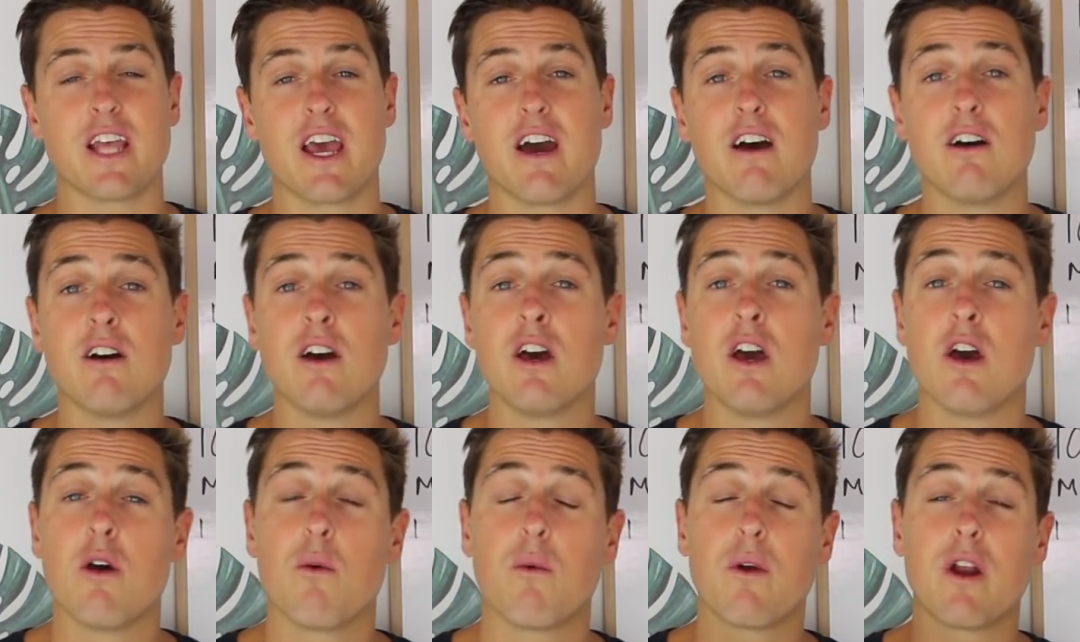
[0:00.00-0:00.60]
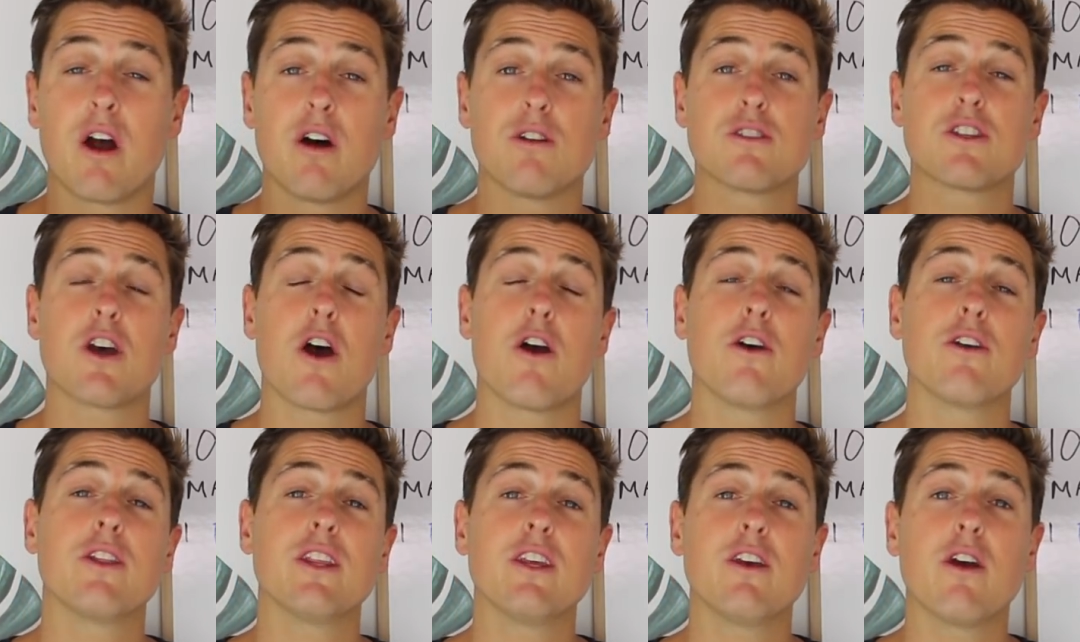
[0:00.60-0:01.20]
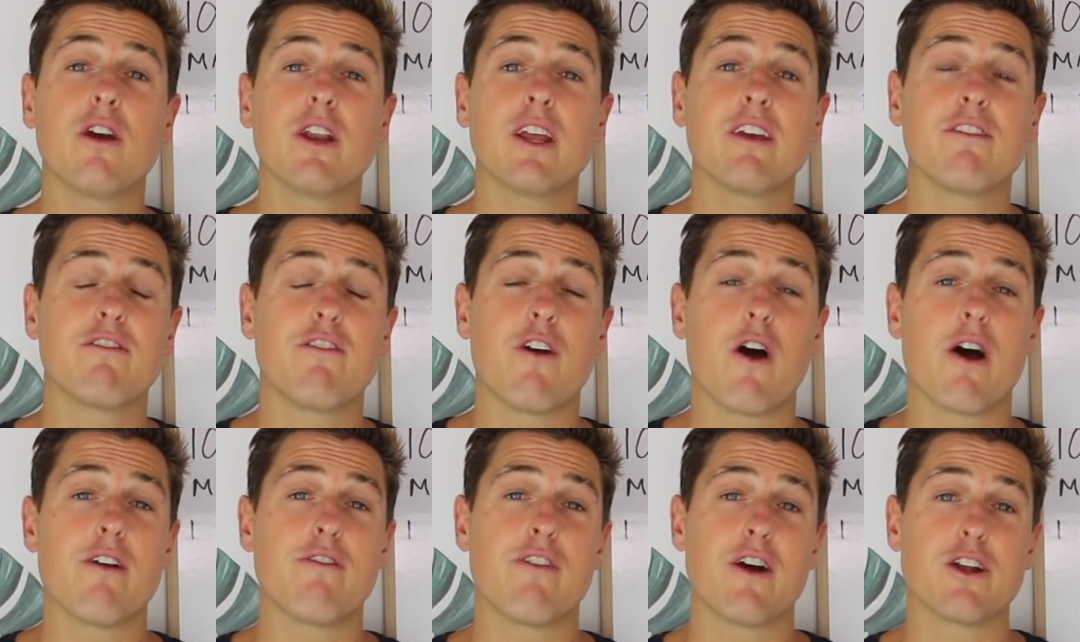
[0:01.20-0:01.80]
Now, when I was only earning
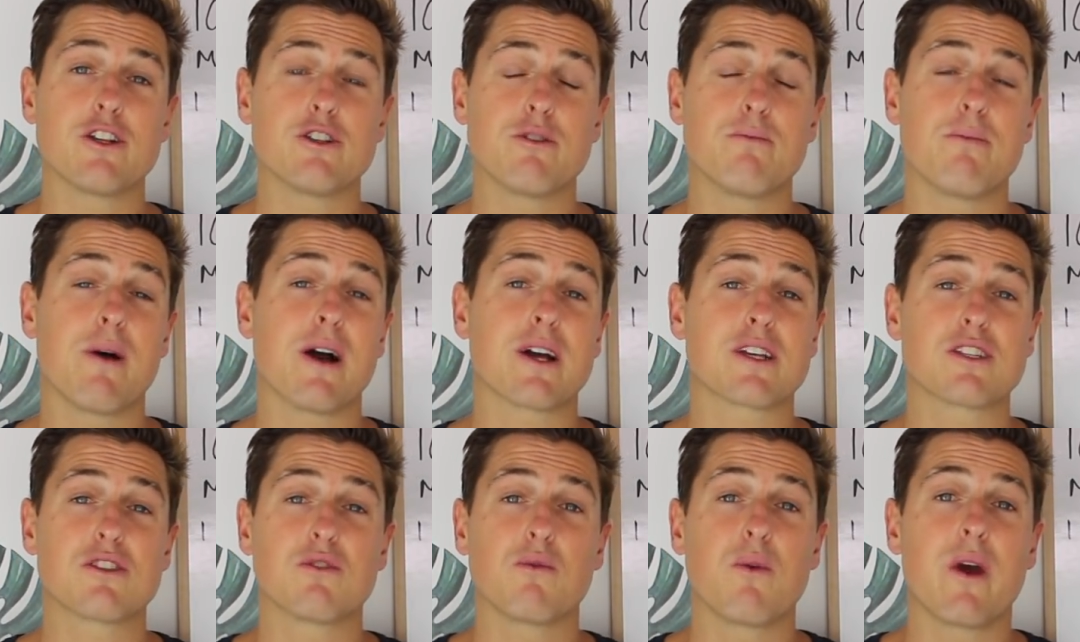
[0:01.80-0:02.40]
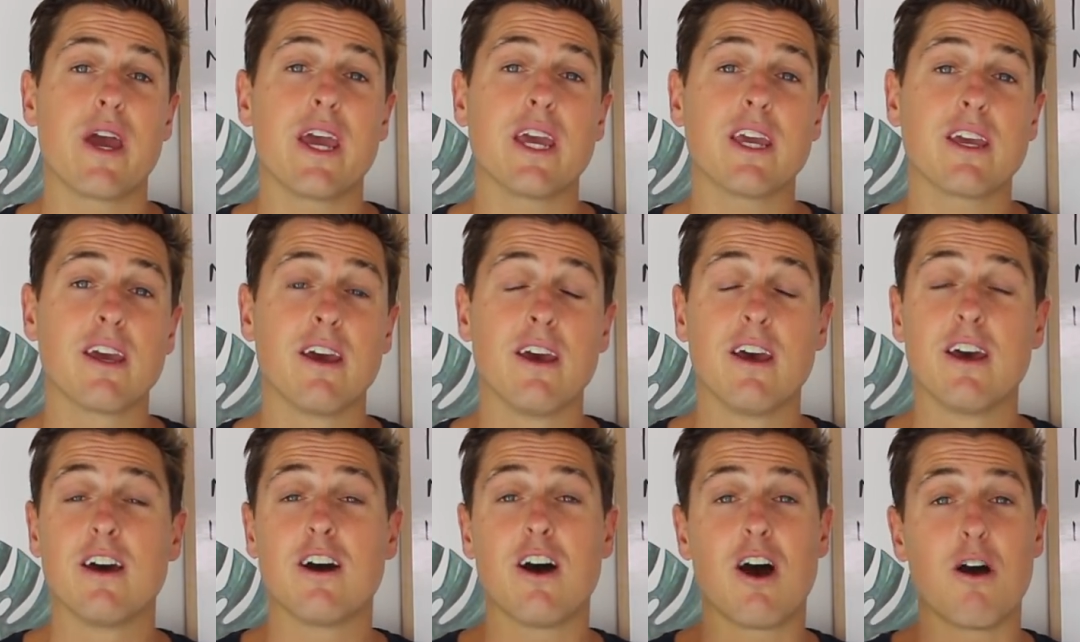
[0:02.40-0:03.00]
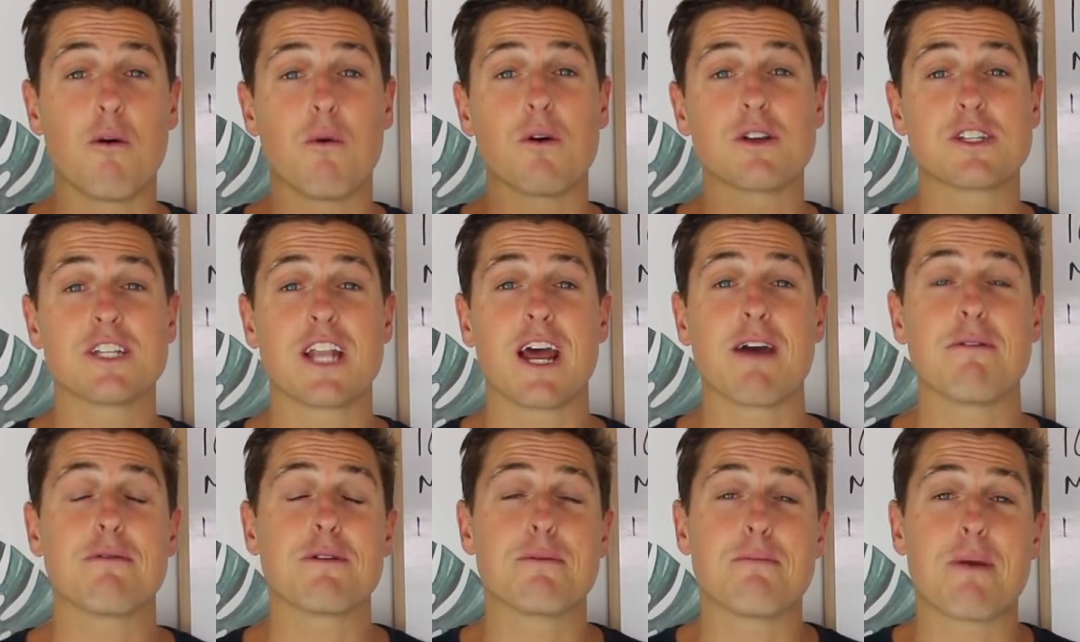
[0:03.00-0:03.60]
five hundred bucks a week, I
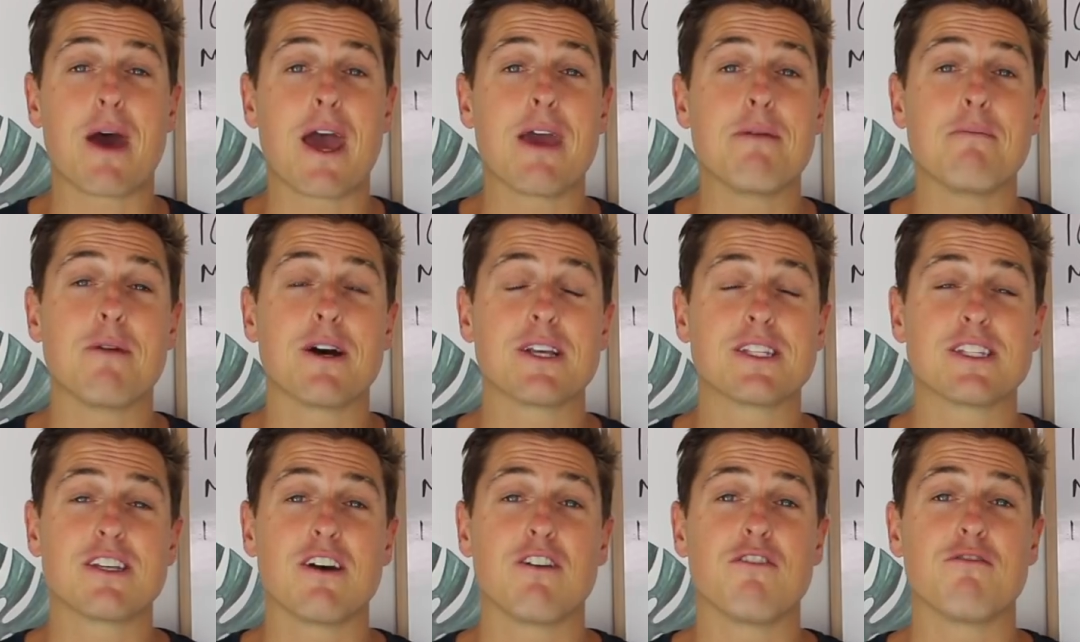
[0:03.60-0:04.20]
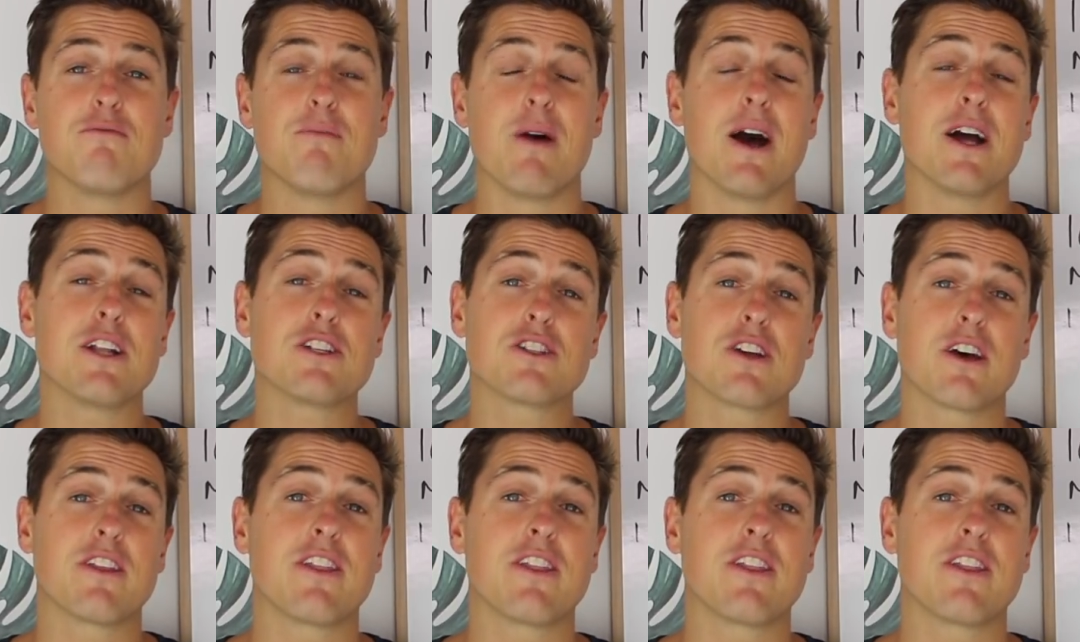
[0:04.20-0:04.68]
wasn't able to pay myself much.